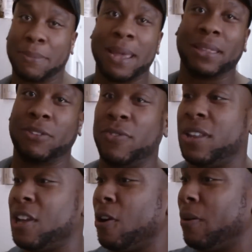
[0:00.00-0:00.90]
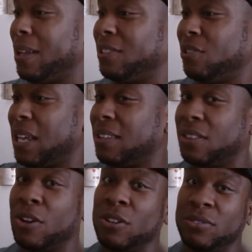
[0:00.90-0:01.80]
gonna make this video until
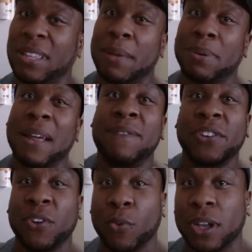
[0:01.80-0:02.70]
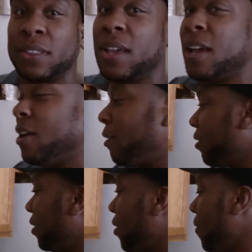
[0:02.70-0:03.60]
like Thursday, but I figured what the
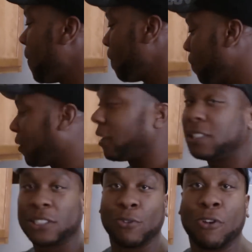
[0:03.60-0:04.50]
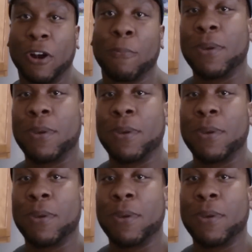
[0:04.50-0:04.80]
hell, you know, the sooner the